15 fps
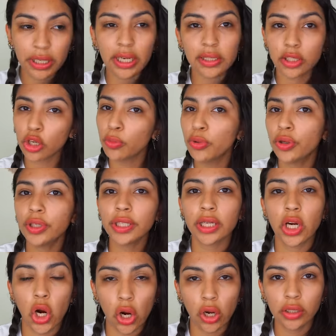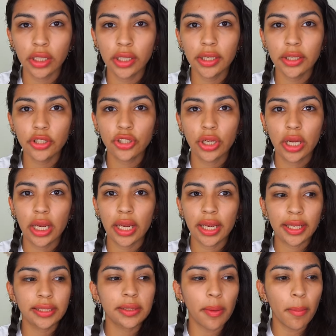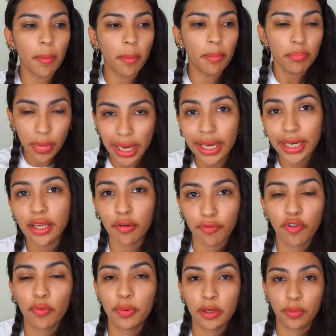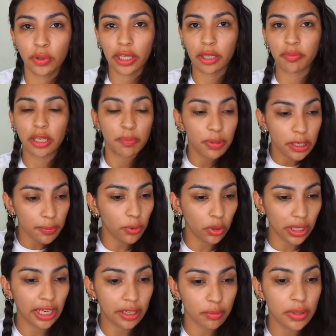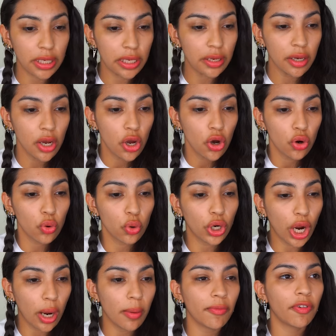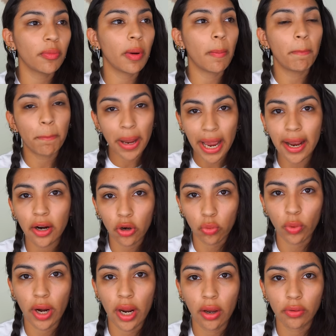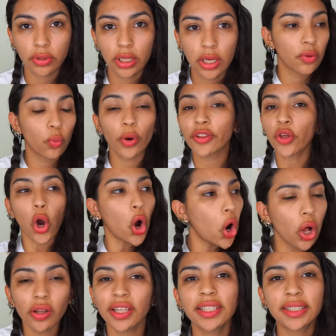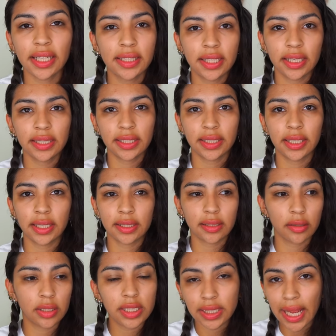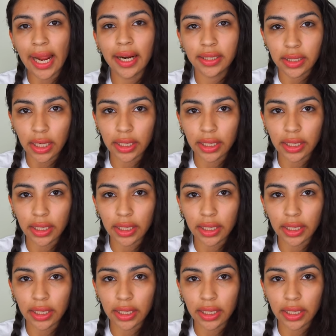because community college is made for people like me. People like me who come from a background with all these statistics stacked